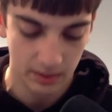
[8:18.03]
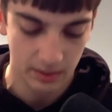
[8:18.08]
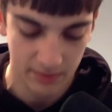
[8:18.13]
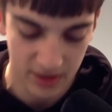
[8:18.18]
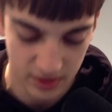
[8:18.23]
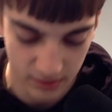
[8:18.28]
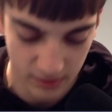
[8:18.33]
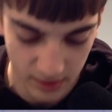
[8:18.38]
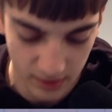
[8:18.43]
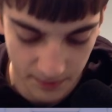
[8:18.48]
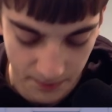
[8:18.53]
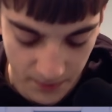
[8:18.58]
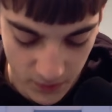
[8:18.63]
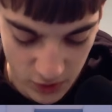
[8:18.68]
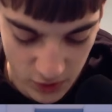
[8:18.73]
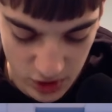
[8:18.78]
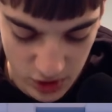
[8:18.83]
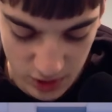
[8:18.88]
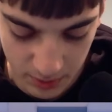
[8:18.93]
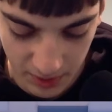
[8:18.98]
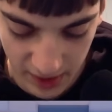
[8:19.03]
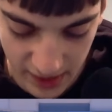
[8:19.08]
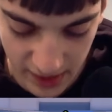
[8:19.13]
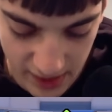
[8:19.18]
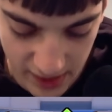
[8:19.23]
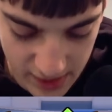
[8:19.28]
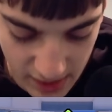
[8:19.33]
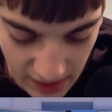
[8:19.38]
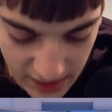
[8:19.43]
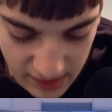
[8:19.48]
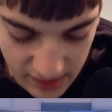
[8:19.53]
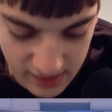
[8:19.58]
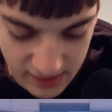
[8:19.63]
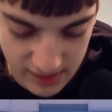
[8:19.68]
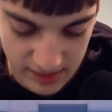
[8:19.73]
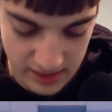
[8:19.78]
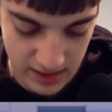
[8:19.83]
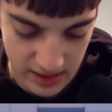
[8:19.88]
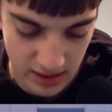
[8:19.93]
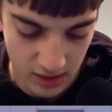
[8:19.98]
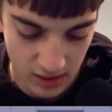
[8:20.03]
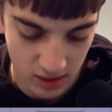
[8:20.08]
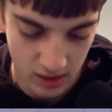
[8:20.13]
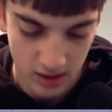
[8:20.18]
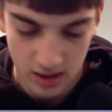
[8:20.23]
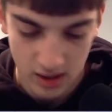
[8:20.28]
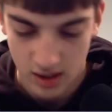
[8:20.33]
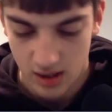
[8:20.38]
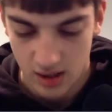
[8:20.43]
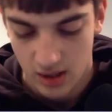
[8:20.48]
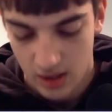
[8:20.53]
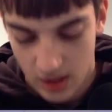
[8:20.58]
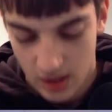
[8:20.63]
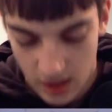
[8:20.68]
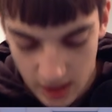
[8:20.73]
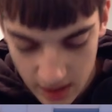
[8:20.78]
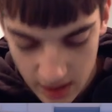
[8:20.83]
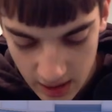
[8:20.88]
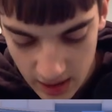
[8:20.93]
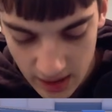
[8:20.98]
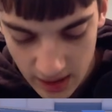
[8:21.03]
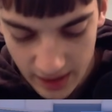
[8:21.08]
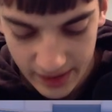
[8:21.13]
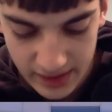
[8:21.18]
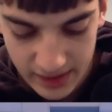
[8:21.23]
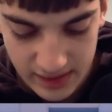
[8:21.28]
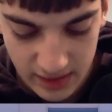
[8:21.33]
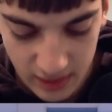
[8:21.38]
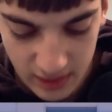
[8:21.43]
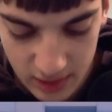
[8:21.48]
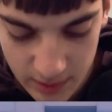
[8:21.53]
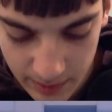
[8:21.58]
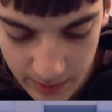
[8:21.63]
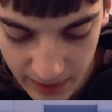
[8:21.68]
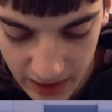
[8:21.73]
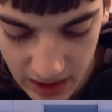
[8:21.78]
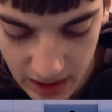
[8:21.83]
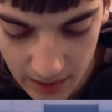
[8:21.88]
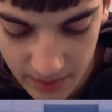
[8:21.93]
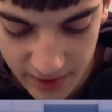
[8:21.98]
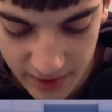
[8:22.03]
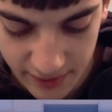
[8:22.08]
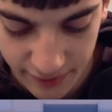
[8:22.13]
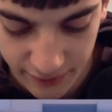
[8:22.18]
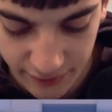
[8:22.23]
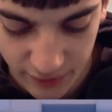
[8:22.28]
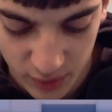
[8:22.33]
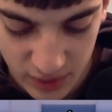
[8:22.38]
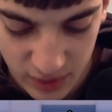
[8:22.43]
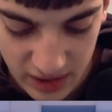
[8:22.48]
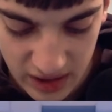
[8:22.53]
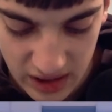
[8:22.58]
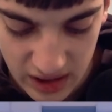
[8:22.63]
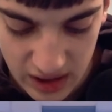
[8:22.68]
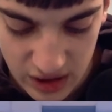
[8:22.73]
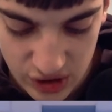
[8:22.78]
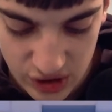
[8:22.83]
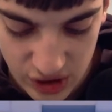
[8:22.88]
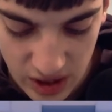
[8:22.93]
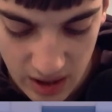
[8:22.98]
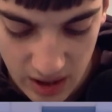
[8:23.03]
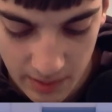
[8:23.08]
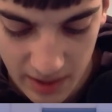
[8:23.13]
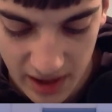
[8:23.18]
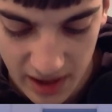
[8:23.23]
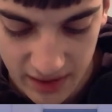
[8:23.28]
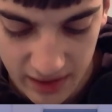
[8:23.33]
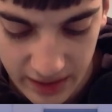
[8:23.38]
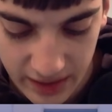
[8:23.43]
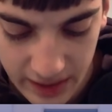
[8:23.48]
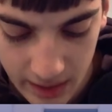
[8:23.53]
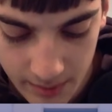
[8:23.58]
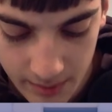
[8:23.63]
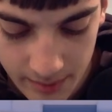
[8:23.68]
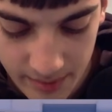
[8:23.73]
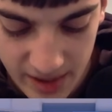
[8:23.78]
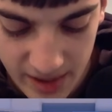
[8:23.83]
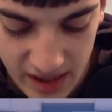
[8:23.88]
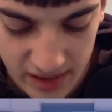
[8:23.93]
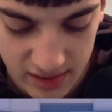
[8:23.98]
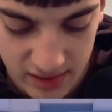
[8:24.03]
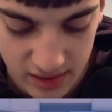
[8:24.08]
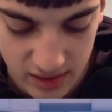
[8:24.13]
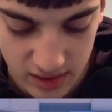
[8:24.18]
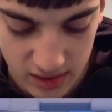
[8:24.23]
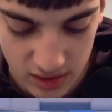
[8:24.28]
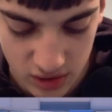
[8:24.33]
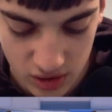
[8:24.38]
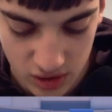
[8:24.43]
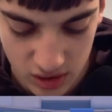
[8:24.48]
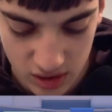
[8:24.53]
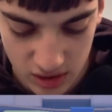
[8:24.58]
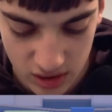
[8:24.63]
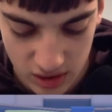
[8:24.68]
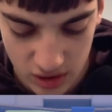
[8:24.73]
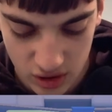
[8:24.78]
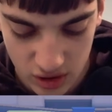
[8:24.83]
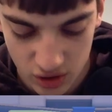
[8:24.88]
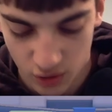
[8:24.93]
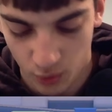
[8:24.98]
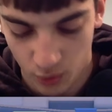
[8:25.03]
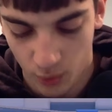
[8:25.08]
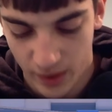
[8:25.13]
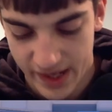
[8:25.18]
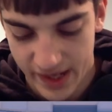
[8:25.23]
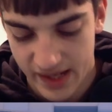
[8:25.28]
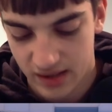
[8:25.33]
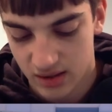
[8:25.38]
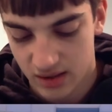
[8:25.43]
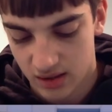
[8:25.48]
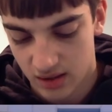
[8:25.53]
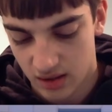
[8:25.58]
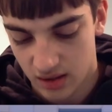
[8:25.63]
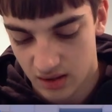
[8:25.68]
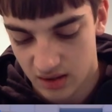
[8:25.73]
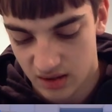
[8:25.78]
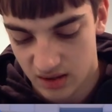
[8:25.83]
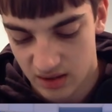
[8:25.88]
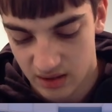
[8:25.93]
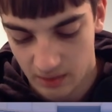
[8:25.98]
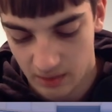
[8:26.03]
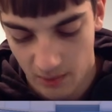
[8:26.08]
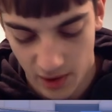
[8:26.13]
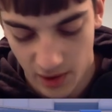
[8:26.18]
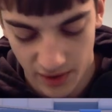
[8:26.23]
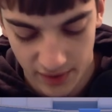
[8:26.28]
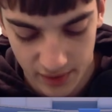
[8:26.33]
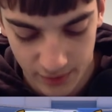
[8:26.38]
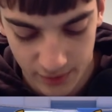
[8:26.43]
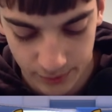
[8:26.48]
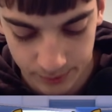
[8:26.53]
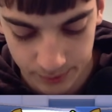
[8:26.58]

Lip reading: as well, which is pretty nice. I could sell the Spear Goblin for the E-Giant, but I think I'm best just wait. Although,